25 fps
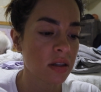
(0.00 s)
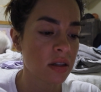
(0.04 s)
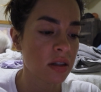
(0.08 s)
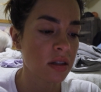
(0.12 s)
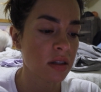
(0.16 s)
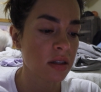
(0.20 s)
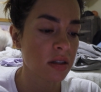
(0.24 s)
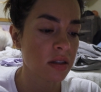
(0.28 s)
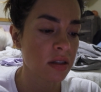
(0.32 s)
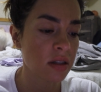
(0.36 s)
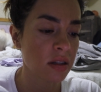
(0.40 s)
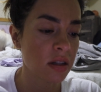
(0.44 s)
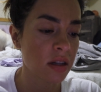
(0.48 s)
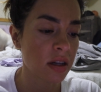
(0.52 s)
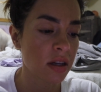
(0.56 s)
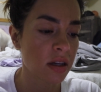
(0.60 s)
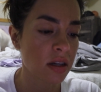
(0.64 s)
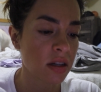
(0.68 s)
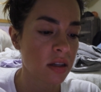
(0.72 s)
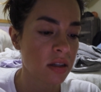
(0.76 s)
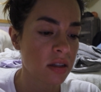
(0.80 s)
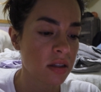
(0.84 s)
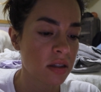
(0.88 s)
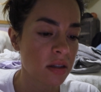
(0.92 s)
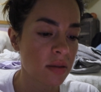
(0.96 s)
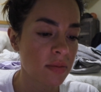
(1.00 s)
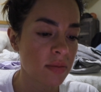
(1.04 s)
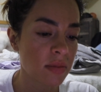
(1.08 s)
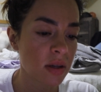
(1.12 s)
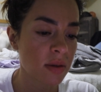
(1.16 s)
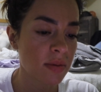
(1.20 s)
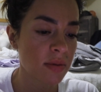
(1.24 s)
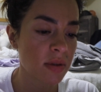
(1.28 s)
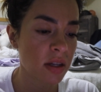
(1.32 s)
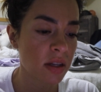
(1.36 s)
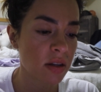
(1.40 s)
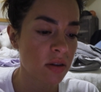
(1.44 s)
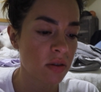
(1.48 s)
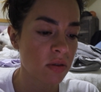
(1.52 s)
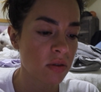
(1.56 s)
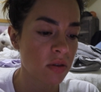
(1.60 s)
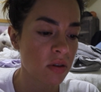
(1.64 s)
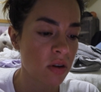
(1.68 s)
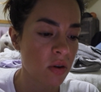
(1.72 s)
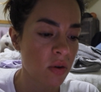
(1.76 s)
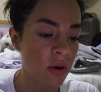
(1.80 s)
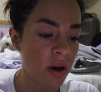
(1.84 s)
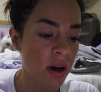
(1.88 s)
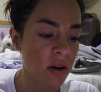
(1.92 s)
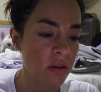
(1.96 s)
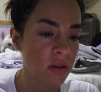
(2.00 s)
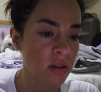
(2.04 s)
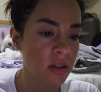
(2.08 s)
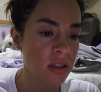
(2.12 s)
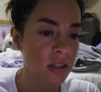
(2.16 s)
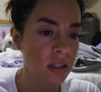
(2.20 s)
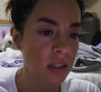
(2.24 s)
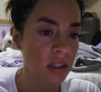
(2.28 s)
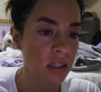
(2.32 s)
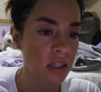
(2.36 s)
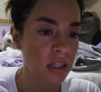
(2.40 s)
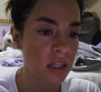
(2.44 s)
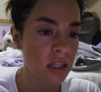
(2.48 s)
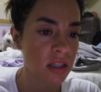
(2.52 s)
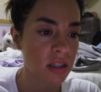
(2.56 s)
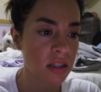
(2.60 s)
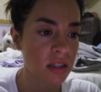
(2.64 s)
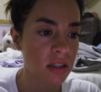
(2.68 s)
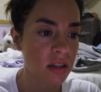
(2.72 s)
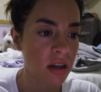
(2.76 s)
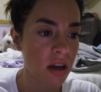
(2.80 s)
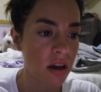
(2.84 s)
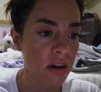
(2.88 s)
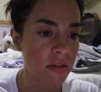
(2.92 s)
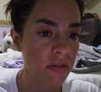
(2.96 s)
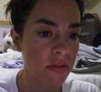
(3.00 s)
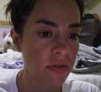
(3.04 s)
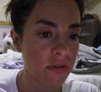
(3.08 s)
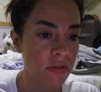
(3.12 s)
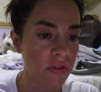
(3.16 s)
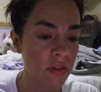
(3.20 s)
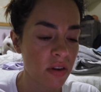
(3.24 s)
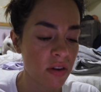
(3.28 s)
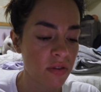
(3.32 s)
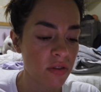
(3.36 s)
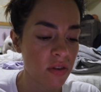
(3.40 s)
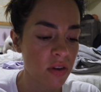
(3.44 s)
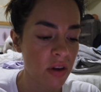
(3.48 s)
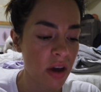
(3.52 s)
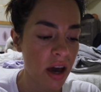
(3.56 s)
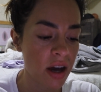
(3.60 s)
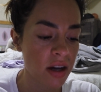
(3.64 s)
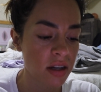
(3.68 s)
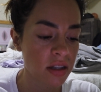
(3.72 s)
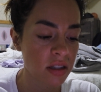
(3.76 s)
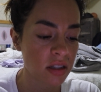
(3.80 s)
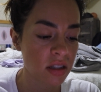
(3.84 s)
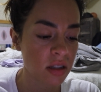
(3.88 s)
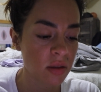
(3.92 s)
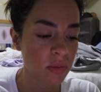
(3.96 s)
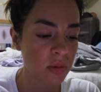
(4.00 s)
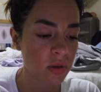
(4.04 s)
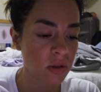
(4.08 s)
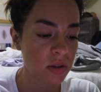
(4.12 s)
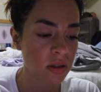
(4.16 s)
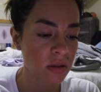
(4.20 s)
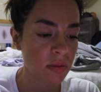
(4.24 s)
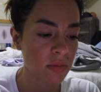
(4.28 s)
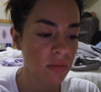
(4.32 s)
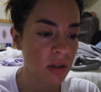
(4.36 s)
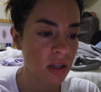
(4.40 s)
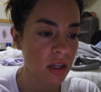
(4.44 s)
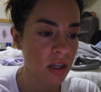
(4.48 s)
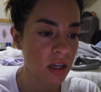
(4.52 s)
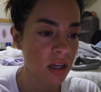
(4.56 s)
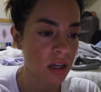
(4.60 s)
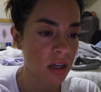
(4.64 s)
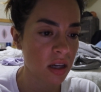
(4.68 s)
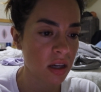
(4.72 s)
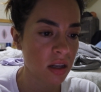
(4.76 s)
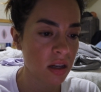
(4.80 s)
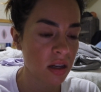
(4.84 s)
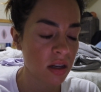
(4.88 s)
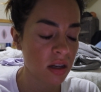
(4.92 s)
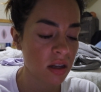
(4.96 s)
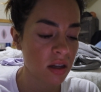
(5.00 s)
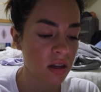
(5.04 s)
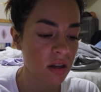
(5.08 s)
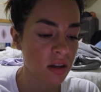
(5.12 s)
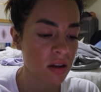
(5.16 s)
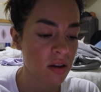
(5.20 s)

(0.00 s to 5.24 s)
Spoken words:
is like, sometimes I don't know how to delete stuff. If you accidentally put something in,